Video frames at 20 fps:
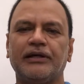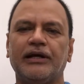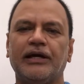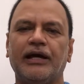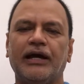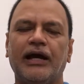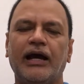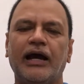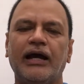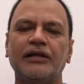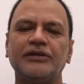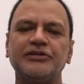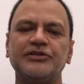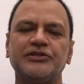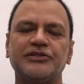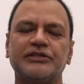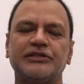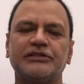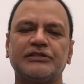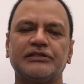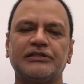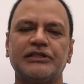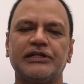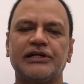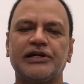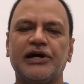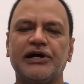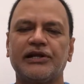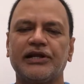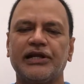And there
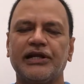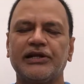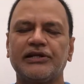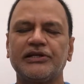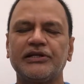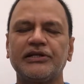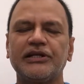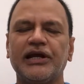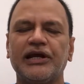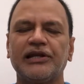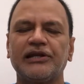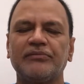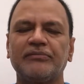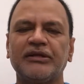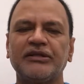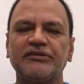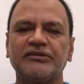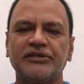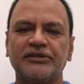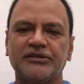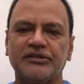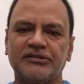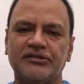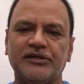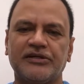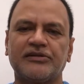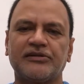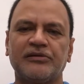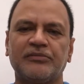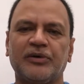are 18 elements in the
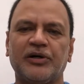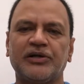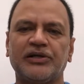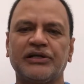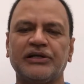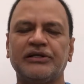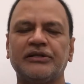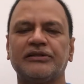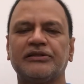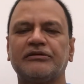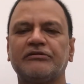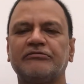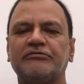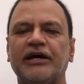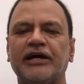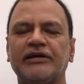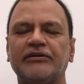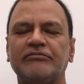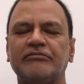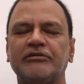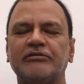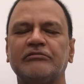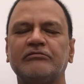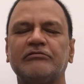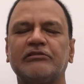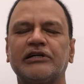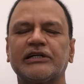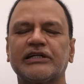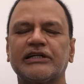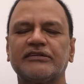subtle body, the 5
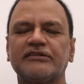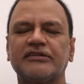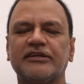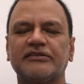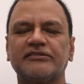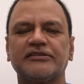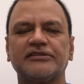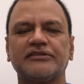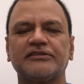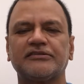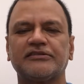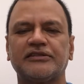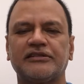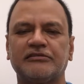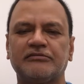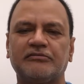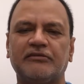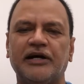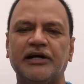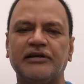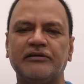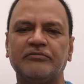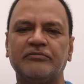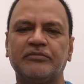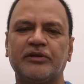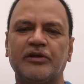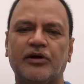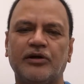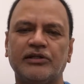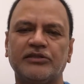working senses, the 5
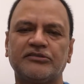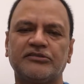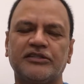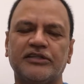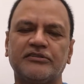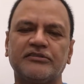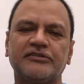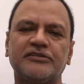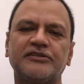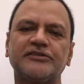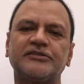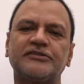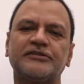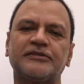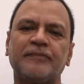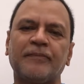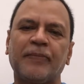knowledge senses,